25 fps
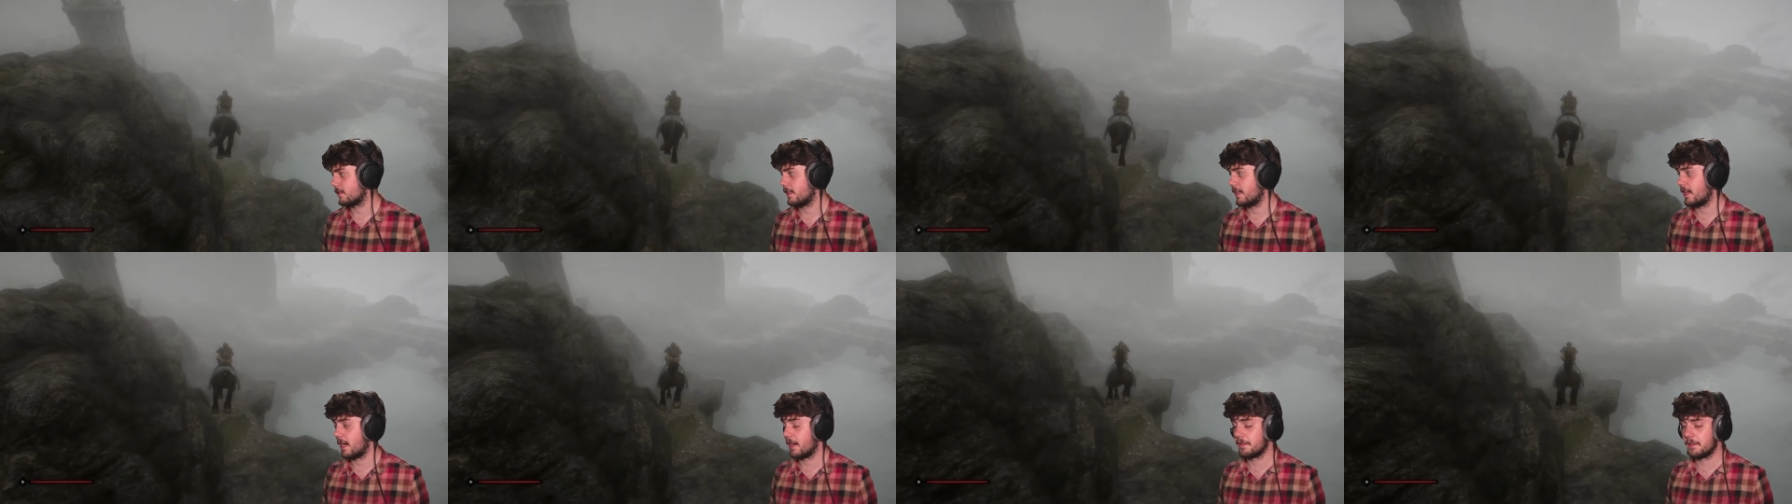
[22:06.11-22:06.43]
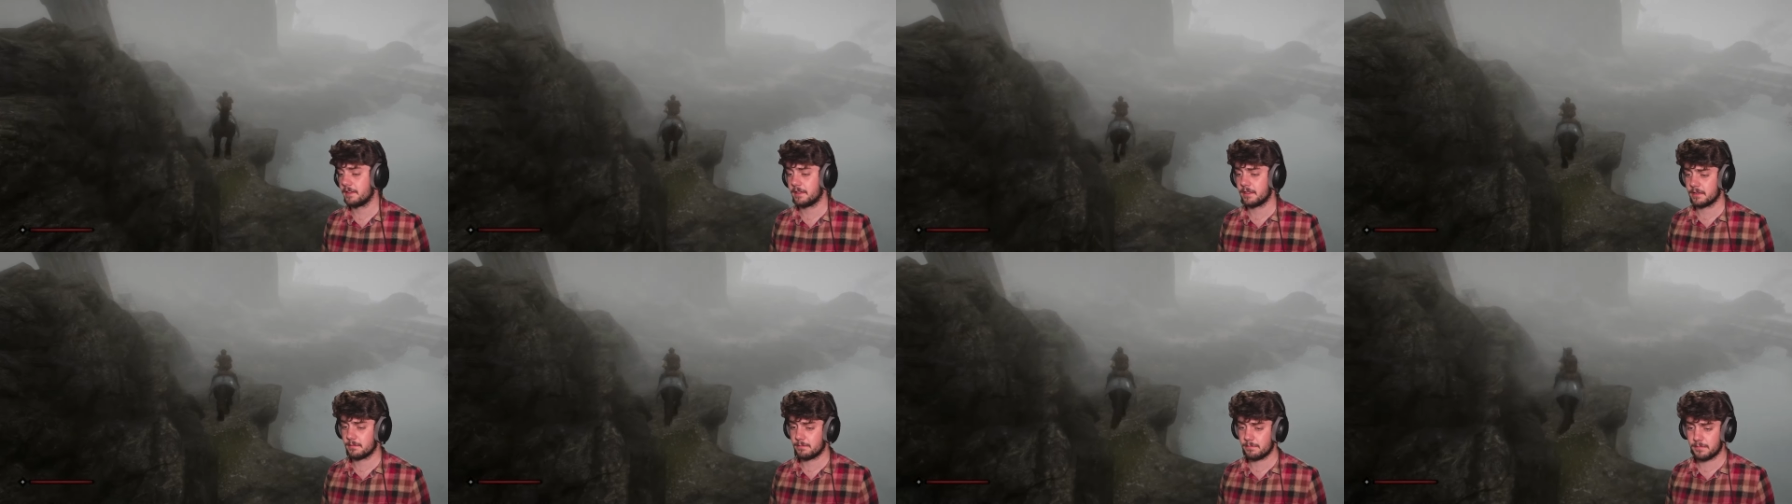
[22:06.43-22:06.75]
He had
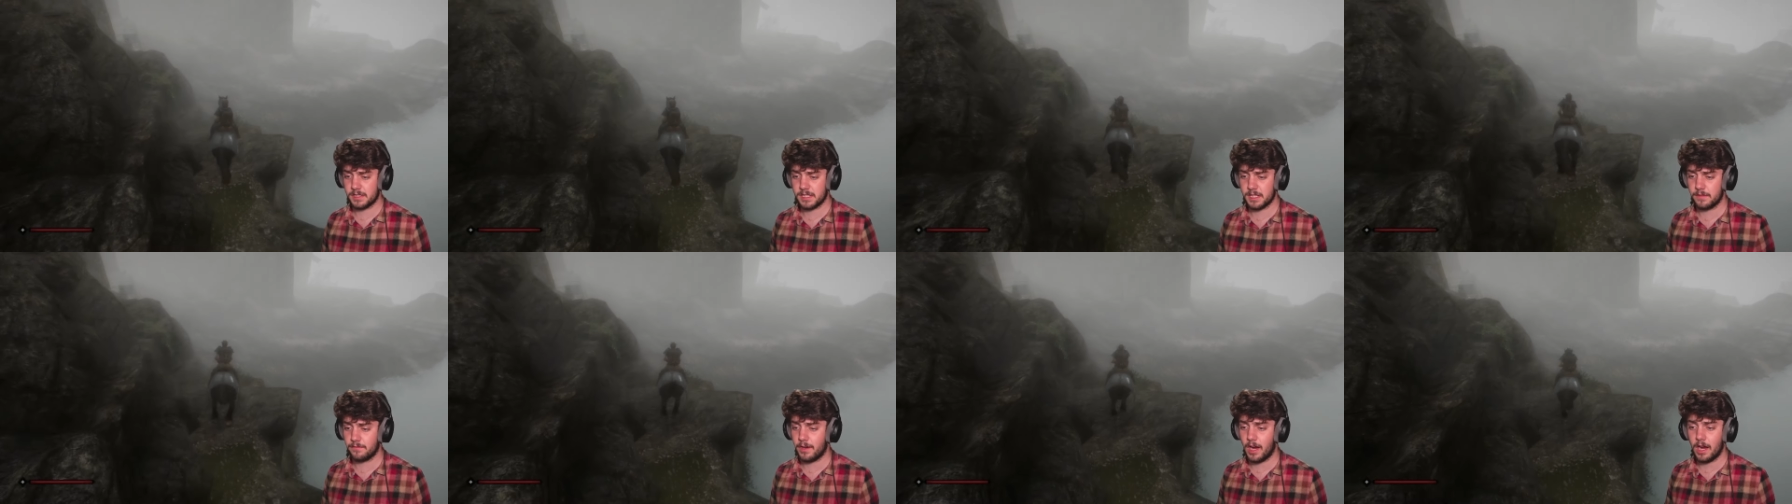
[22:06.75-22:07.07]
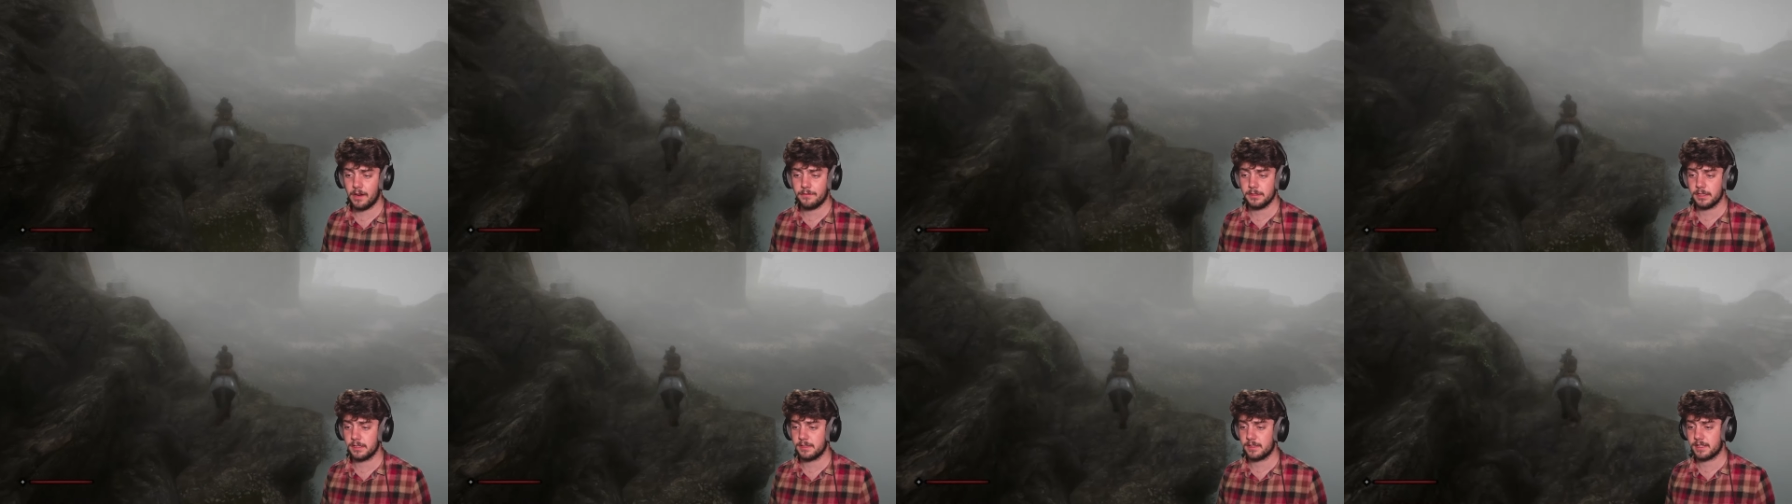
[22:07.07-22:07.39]
the
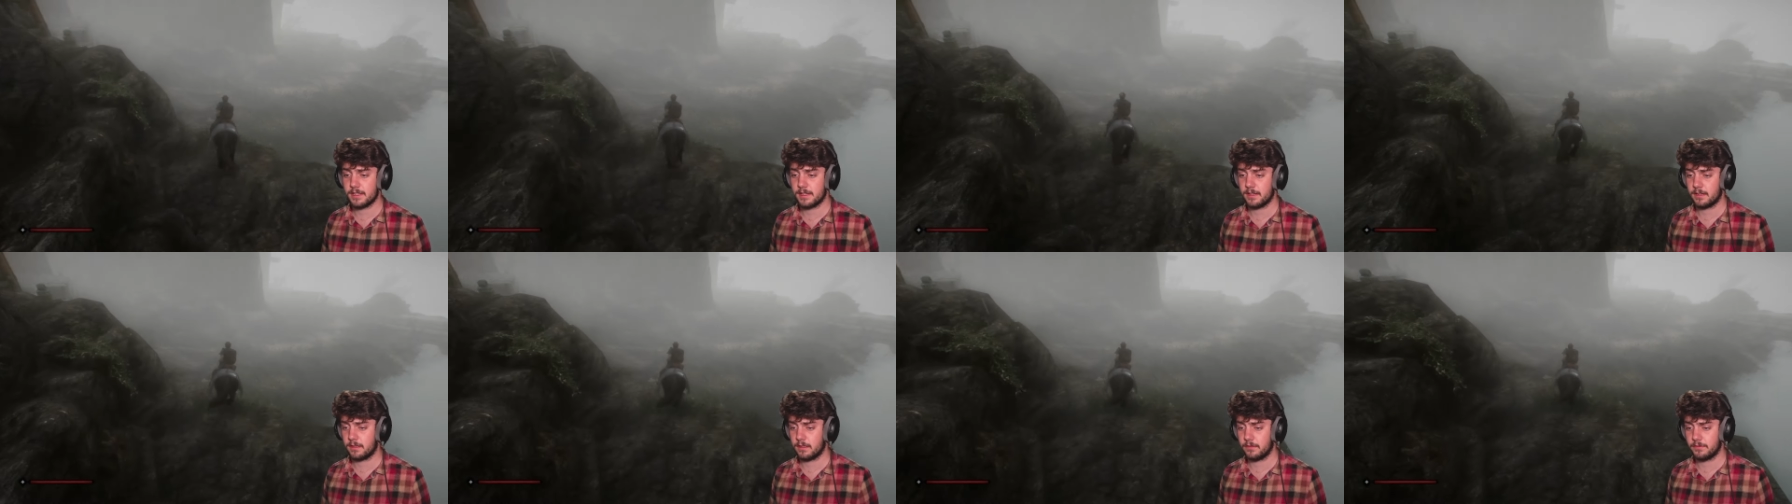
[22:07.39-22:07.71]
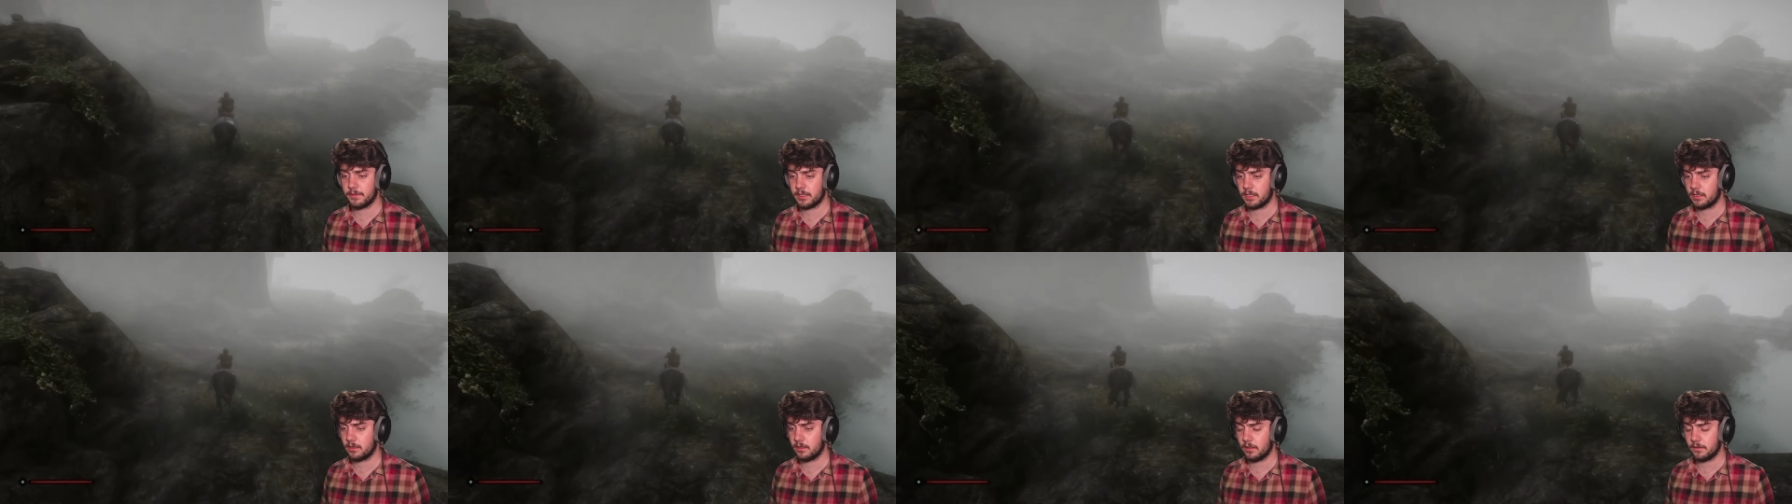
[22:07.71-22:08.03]
survival instinct of a
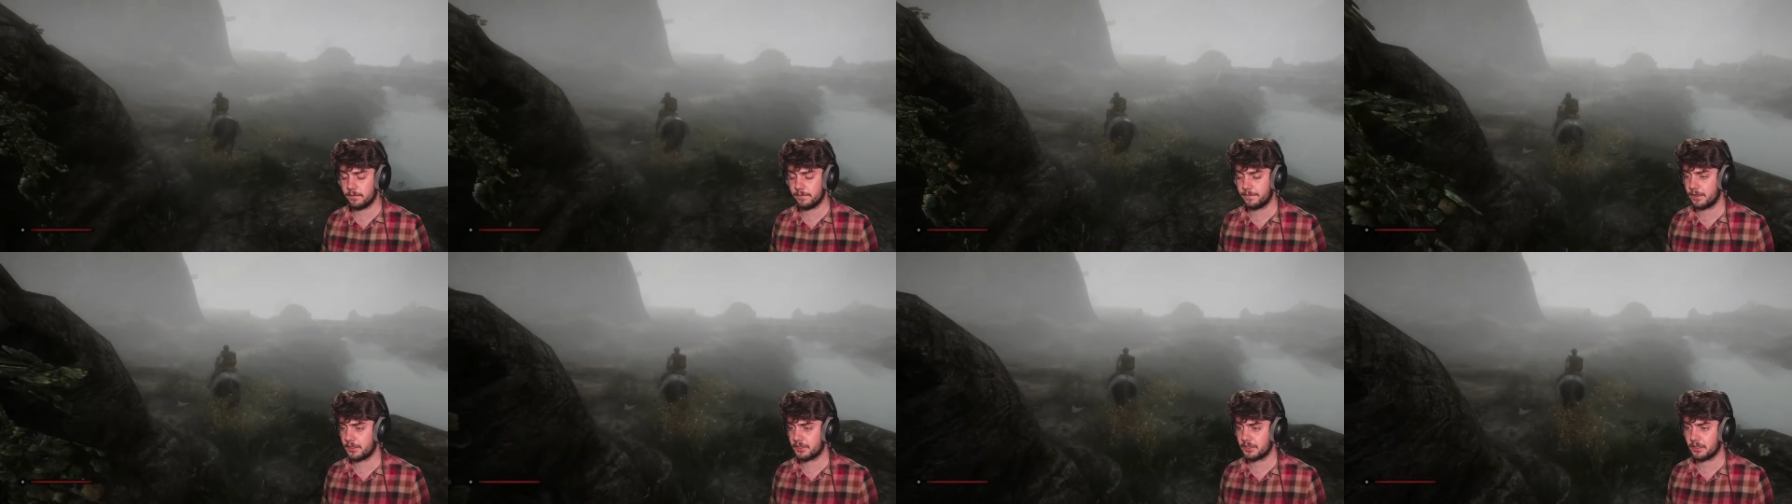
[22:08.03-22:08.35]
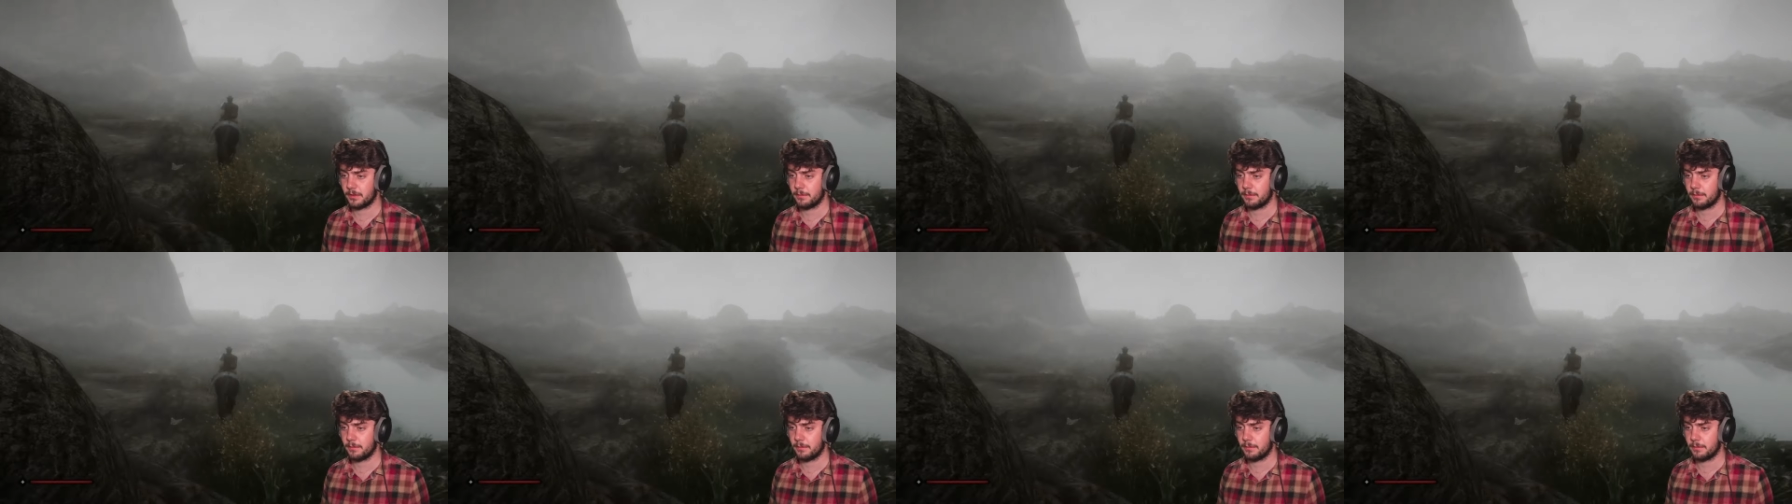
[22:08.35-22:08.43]
goldfish